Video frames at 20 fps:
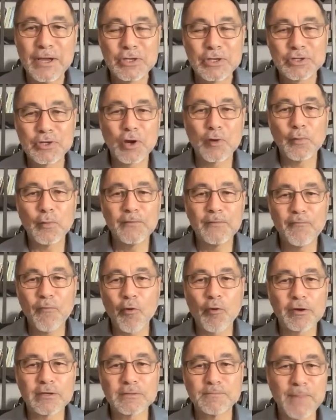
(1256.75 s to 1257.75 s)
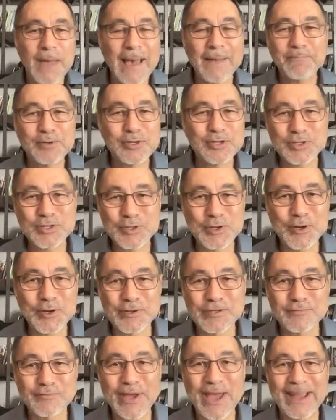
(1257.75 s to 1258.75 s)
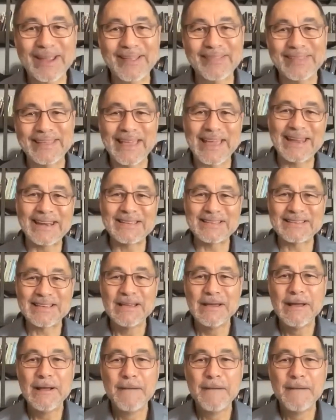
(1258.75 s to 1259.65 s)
Sherwood Forest Baptist Church back in the 80s.